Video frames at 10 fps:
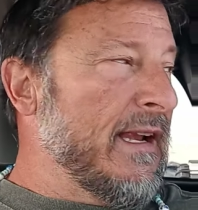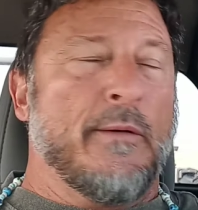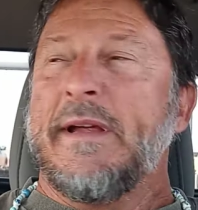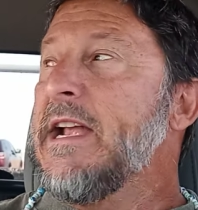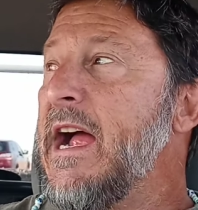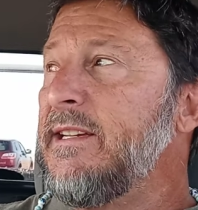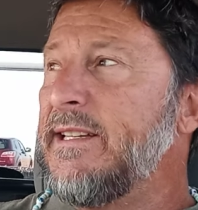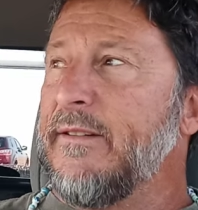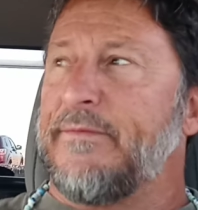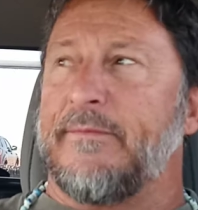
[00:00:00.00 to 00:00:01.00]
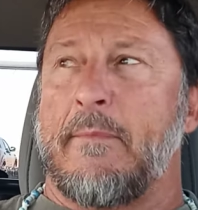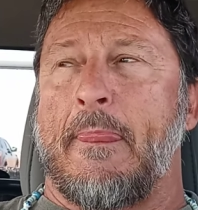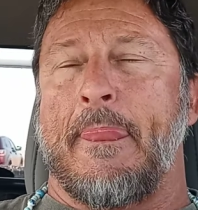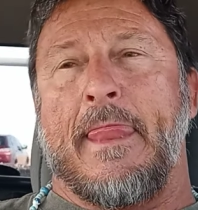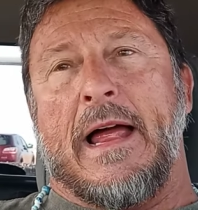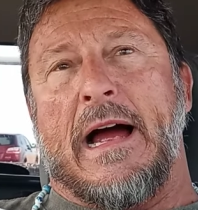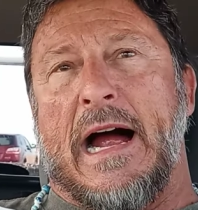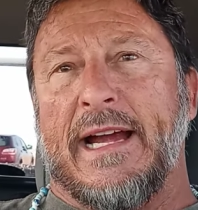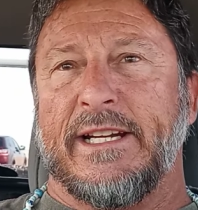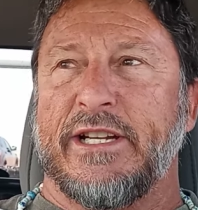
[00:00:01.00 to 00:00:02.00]
it would be nice if
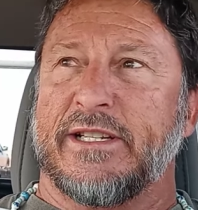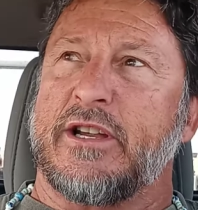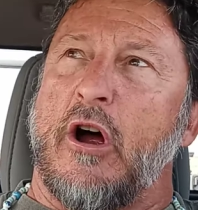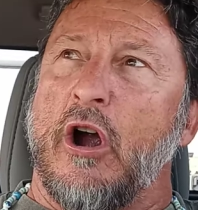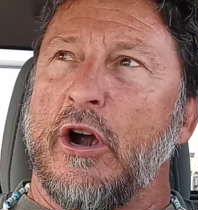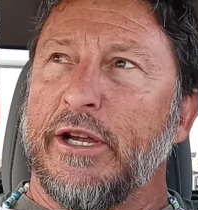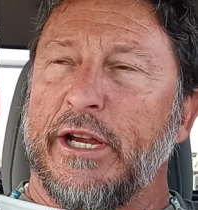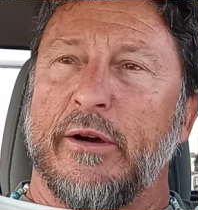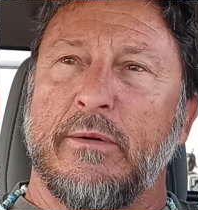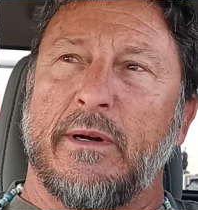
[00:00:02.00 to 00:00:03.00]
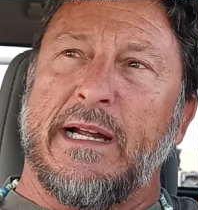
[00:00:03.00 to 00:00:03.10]
I could just argue